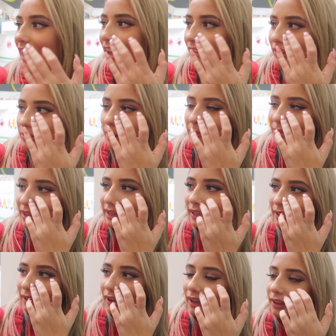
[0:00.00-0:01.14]
Yeah, that's what I'm thinking.
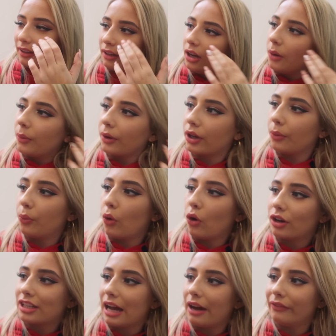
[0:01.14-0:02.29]
We could
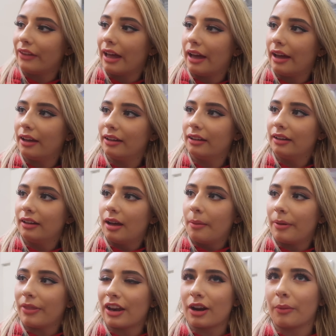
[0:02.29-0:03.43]
walk down there.
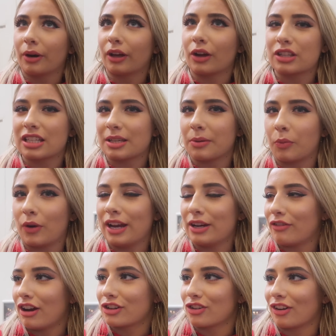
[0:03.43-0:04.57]
But then I want to go to some weed
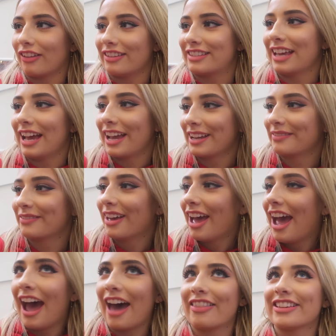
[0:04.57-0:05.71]
restaurant at the
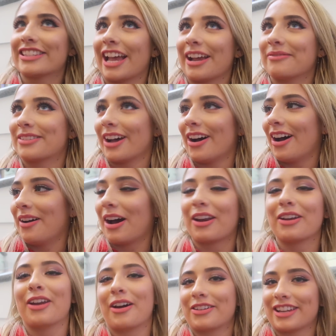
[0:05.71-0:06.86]
same time. I
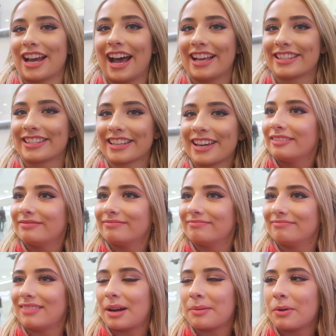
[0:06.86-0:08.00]
don't know, Jazz.
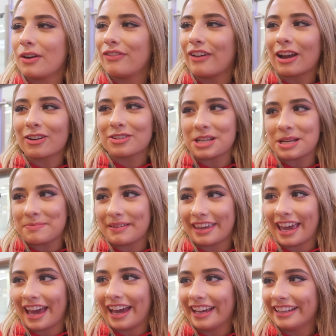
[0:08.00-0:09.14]
I'm not a fan of
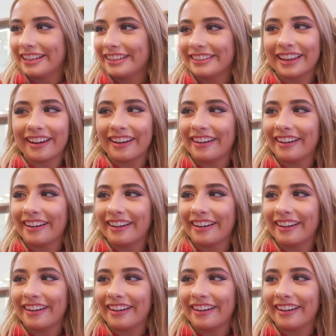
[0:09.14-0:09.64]
GPK. No,